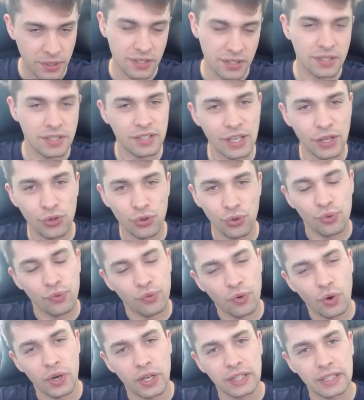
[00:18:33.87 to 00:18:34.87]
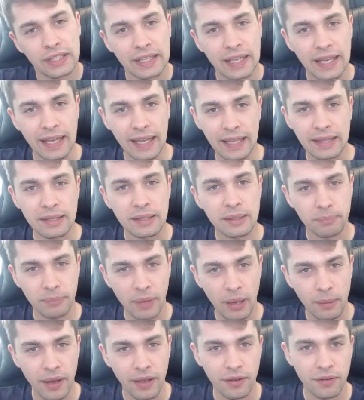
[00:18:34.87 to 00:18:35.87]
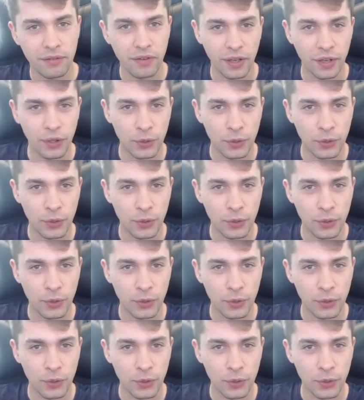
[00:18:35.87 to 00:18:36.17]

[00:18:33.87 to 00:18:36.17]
Stay tuned for it, and bye bye. Thank